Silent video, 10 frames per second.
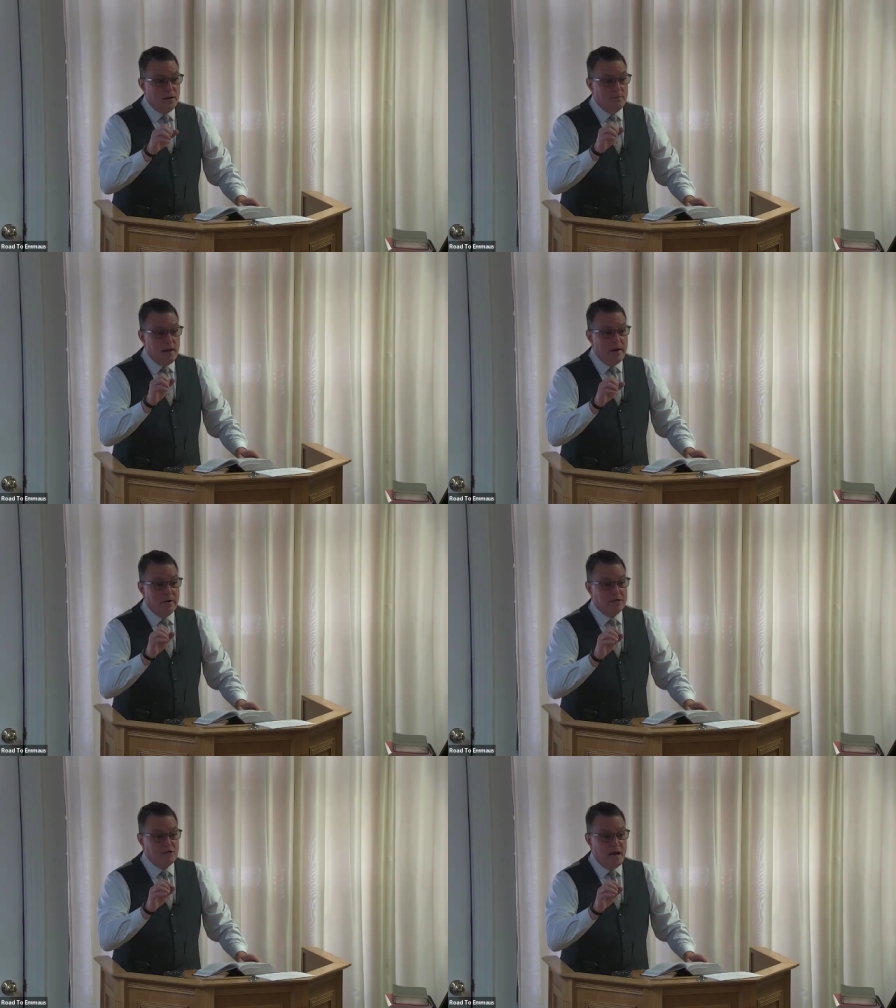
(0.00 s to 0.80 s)
the
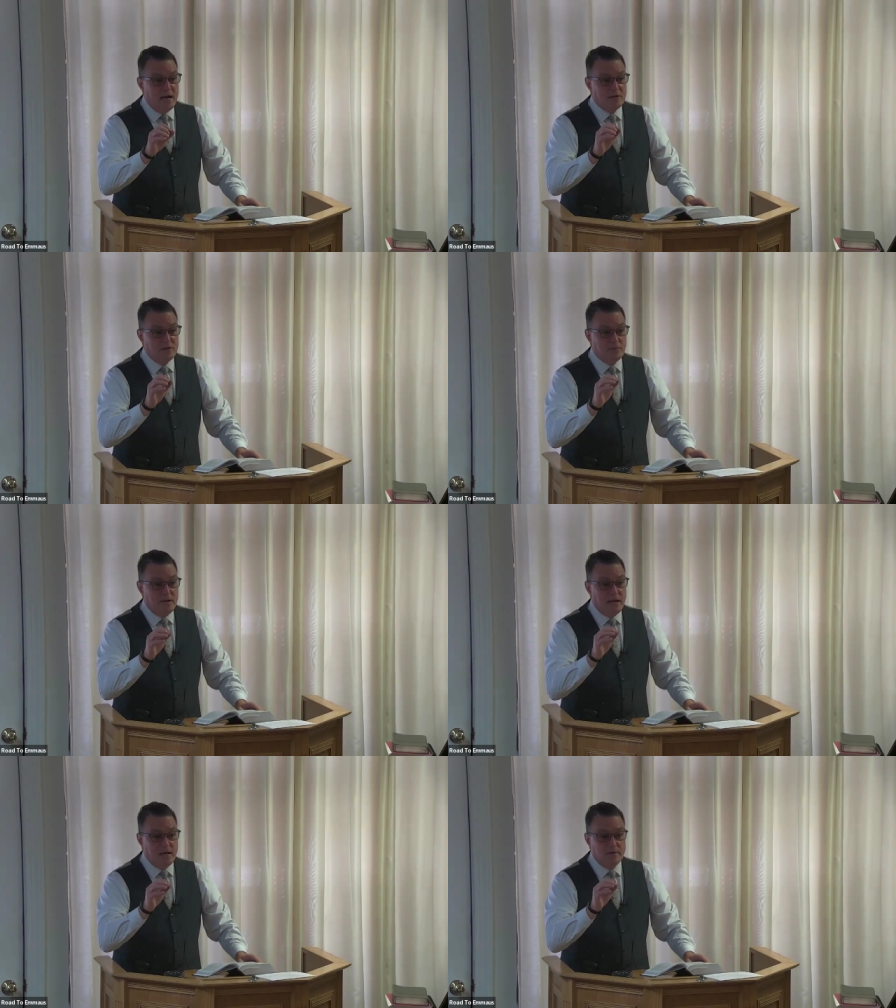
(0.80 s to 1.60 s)
marriage age is
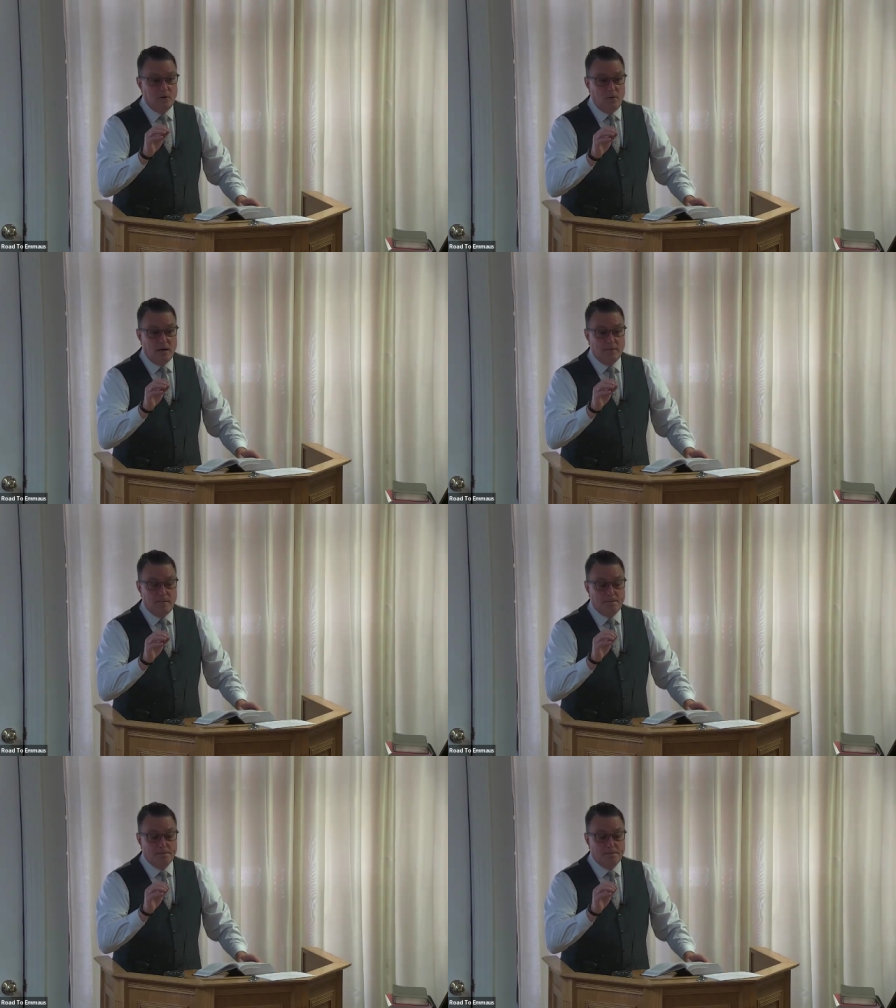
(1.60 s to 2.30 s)
beginning to what?